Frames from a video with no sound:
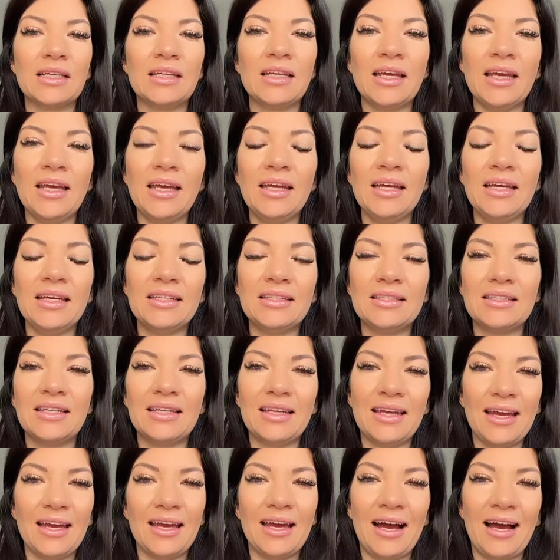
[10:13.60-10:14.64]
Today is the
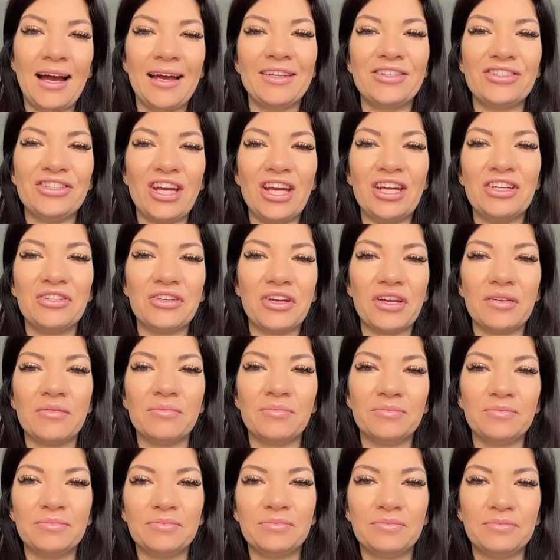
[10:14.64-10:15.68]
day I change it.
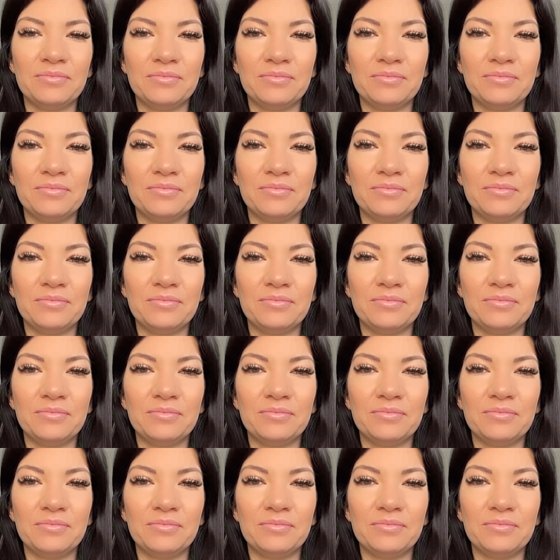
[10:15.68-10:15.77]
